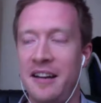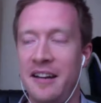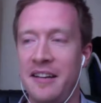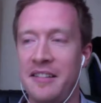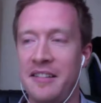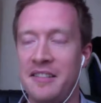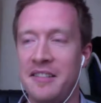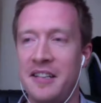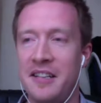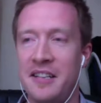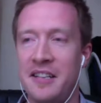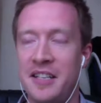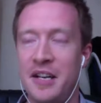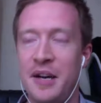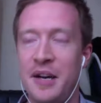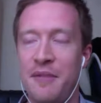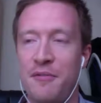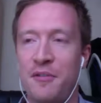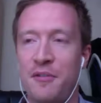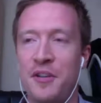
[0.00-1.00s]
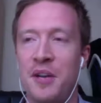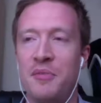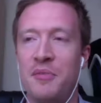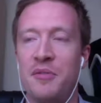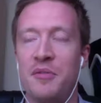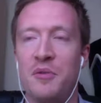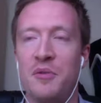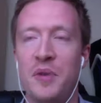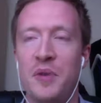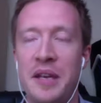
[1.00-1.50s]
I studied Thai for a couple
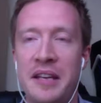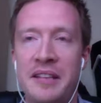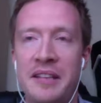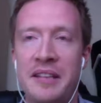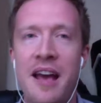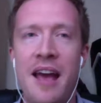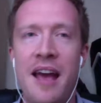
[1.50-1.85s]
of weeks.